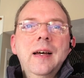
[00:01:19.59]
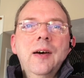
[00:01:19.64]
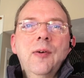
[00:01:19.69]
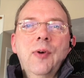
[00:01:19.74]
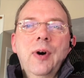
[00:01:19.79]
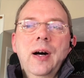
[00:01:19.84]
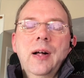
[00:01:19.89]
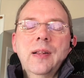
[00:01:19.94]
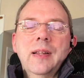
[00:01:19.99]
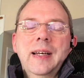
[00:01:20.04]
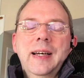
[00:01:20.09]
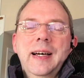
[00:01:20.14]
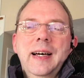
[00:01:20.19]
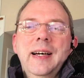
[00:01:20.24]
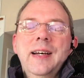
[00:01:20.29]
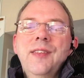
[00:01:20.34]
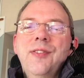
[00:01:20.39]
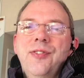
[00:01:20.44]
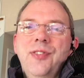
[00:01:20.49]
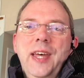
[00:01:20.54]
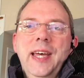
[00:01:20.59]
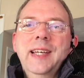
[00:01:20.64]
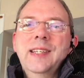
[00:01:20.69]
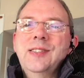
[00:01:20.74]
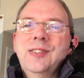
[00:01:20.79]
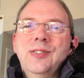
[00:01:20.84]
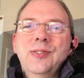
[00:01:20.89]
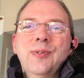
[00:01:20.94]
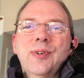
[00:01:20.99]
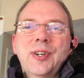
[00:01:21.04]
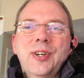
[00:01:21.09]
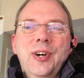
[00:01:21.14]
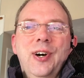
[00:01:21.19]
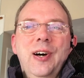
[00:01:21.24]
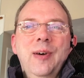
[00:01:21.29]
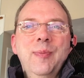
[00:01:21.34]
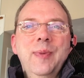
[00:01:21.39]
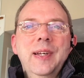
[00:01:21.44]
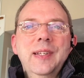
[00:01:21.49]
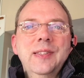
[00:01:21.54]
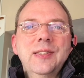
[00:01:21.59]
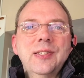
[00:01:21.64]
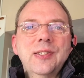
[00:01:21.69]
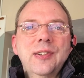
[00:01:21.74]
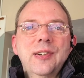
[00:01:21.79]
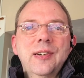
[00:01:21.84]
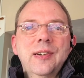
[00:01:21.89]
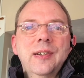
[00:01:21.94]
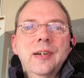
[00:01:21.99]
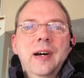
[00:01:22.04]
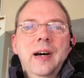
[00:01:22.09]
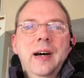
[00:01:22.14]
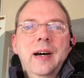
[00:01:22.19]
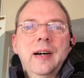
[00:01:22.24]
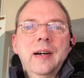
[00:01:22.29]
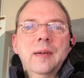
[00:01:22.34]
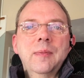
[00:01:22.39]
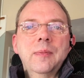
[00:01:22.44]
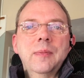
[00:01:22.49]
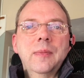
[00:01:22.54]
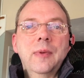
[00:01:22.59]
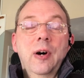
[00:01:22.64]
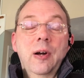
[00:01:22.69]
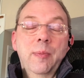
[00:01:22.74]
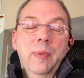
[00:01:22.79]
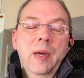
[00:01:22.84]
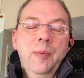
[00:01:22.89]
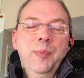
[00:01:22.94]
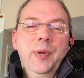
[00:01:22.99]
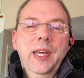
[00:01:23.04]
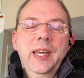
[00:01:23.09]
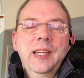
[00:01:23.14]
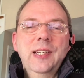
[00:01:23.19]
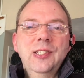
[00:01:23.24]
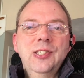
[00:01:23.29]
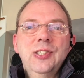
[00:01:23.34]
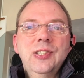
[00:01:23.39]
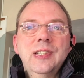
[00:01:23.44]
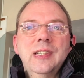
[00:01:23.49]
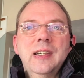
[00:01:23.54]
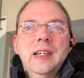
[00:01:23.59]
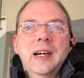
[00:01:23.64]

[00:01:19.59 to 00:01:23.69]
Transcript: Well, thanks to a commenter on my page,